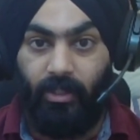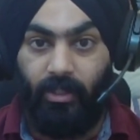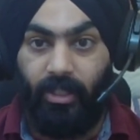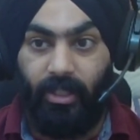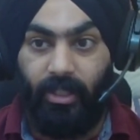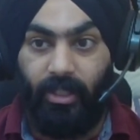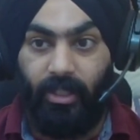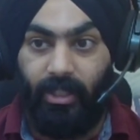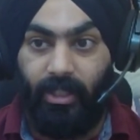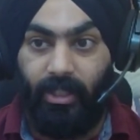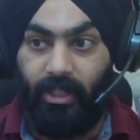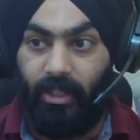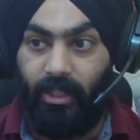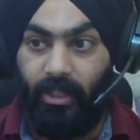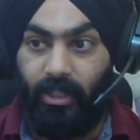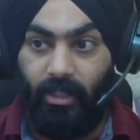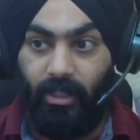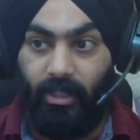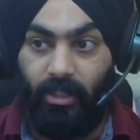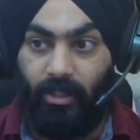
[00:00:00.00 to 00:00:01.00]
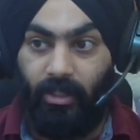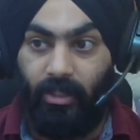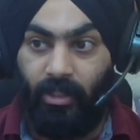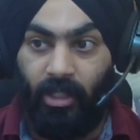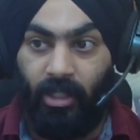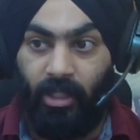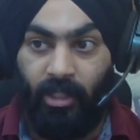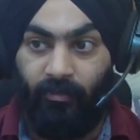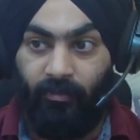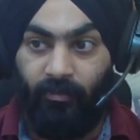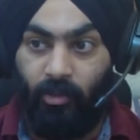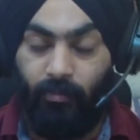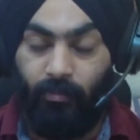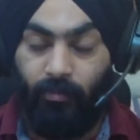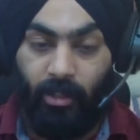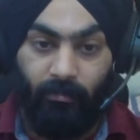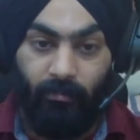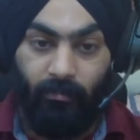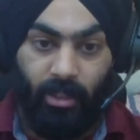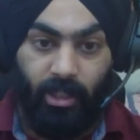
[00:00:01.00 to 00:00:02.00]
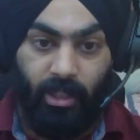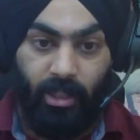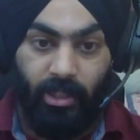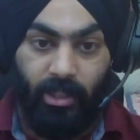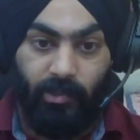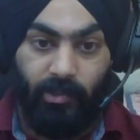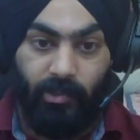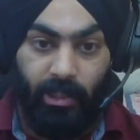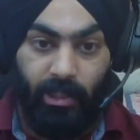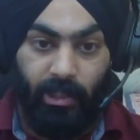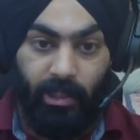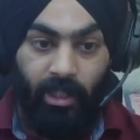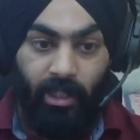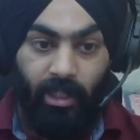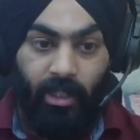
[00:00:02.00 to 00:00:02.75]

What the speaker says: they really give you big money as well,